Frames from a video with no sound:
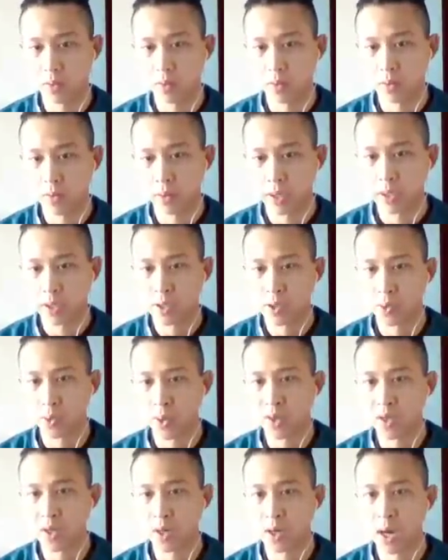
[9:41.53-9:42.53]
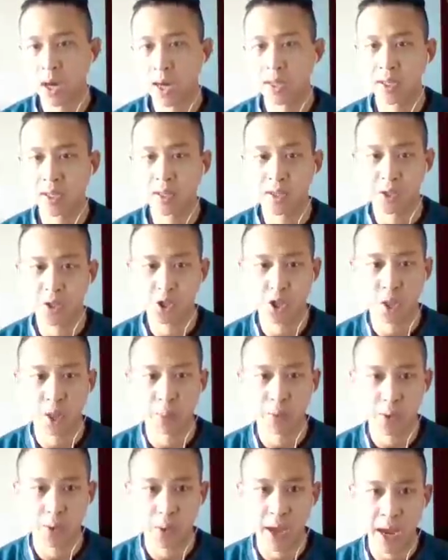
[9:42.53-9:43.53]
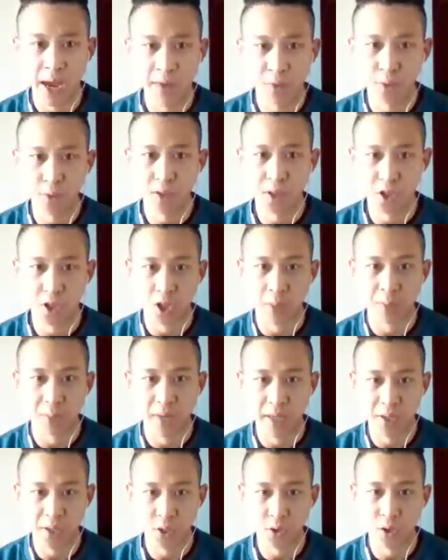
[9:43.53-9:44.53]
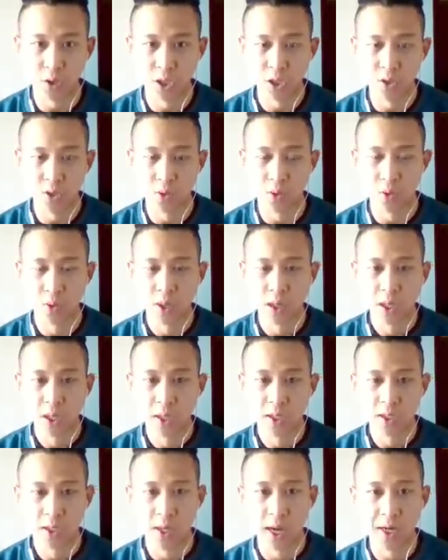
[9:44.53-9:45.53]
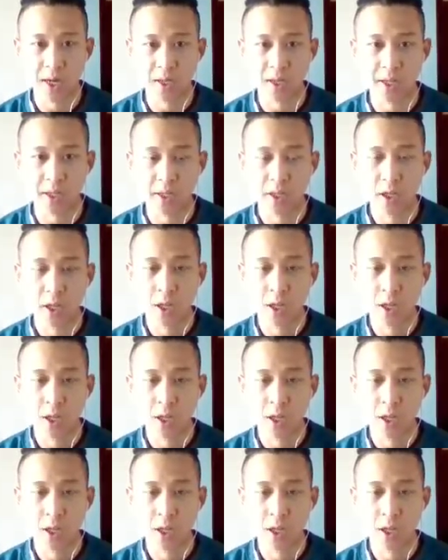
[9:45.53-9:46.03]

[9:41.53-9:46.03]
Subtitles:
Right, so right there, I did this jump. So after this jump, that's your cue to kind of like